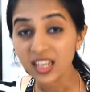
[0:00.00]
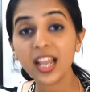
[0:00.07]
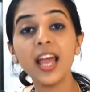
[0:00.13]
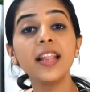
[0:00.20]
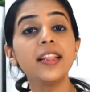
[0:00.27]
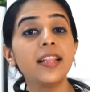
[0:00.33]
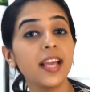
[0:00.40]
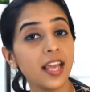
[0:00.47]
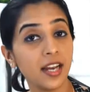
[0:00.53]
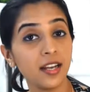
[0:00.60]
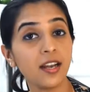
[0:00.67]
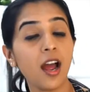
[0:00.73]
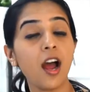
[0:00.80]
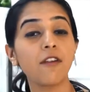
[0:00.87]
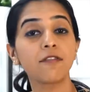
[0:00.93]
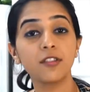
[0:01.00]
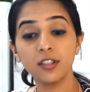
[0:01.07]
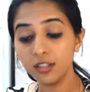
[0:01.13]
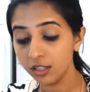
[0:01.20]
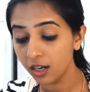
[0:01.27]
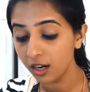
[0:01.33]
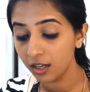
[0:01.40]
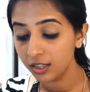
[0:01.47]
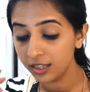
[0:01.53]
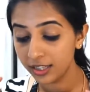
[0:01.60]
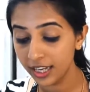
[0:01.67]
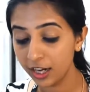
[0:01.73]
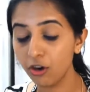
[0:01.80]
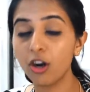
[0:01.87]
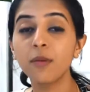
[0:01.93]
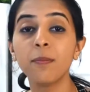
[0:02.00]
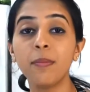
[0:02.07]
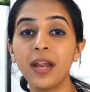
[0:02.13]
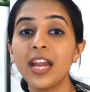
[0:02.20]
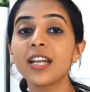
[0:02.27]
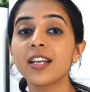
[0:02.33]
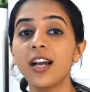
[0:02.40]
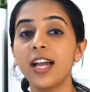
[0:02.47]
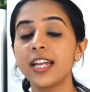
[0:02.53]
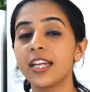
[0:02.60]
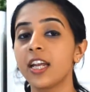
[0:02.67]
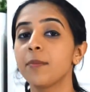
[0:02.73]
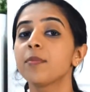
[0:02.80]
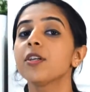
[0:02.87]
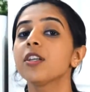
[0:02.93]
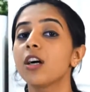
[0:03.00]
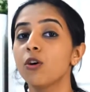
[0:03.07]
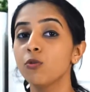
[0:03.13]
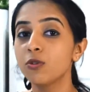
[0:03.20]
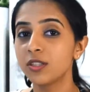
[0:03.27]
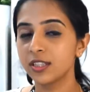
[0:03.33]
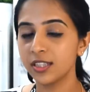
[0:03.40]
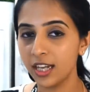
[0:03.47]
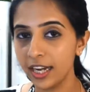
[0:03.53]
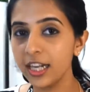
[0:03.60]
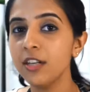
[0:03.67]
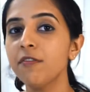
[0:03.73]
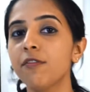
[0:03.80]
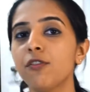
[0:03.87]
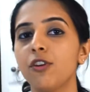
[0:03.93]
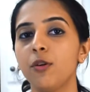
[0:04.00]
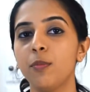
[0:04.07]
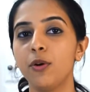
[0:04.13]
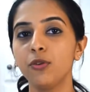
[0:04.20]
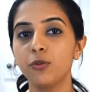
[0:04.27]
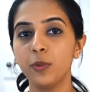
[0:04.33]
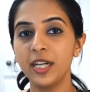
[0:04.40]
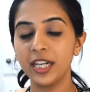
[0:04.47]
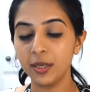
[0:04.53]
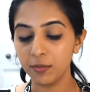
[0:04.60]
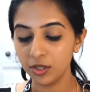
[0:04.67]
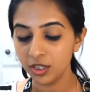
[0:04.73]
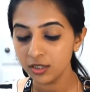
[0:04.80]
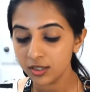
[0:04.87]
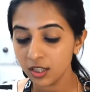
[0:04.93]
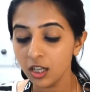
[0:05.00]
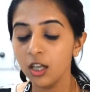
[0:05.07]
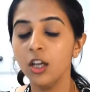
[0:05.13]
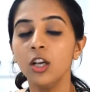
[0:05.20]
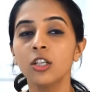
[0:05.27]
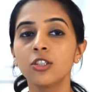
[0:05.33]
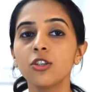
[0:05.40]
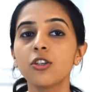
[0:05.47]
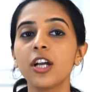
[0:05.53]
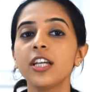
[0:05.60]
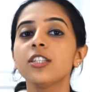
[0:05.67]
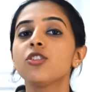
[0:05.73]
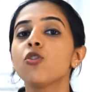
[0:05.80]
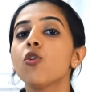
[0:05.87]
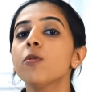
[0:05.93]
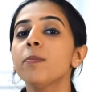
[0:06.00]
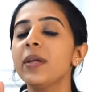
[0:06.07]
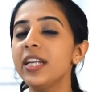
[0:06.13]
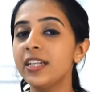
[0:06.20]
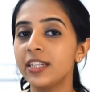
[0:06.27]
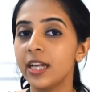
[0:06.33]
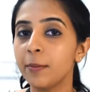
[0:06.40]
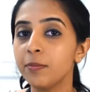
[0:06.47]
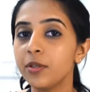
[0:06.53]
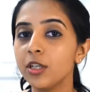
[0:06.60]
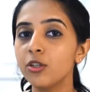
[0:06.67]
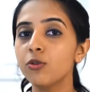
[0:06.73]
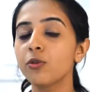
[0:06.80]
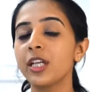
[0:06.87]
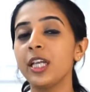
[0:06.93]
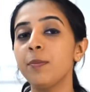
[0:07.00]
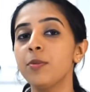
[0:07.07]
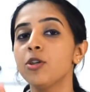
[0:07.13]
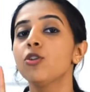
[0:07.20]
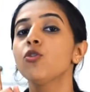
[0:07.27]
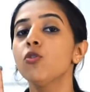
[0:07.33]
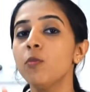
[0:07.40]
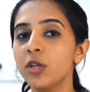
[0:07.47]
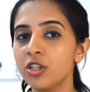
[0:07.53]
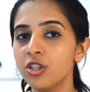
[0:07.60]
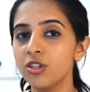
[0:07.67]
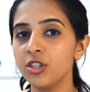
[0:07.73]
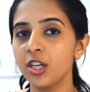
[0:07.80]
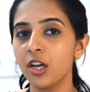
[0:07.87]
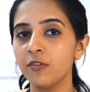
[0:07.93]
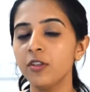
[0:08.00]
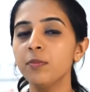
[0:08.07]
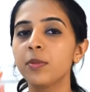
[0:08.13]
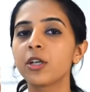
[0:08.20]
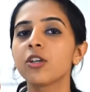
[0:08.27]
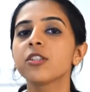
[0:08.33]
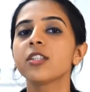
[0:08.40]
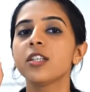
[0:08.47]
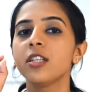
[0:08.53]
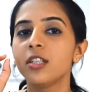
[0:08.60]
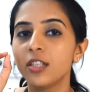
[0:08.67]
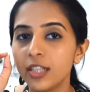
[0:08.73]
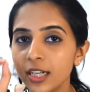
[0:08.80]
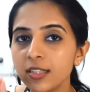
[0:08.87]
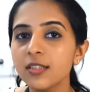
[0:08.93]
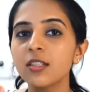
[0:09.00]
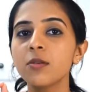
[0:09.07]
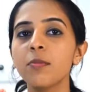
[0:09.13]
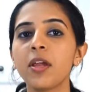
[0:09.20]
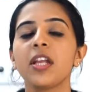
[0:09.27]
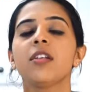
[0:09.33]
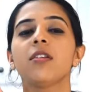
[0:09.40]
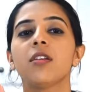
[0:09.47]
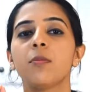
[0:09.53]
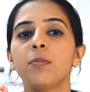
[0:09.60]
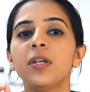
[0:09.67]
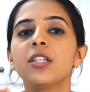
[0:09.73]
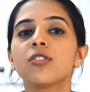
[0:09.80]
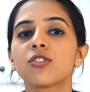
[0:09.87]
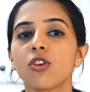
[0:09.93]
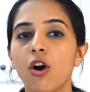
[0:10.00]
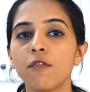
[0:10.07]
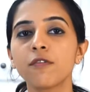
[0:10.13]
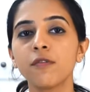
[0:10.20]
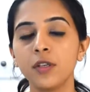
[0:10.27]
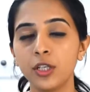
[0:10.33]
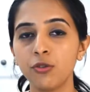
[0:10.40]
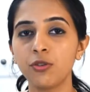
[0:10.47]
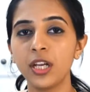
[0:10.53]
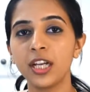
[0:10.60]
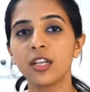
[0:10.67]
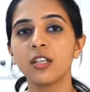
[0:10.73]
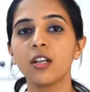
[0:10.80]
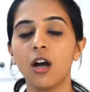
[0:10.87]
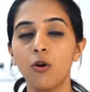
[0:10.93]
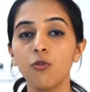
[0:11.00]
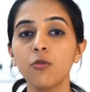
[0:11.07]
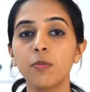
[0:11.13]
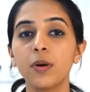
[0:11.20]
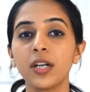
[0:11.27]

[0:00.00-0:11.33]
And then after they got baked, I kept it outside for about 20 minutes. So guys, don't be tempted to keep it too much in the oven because it does remain a bit soft when you take it out.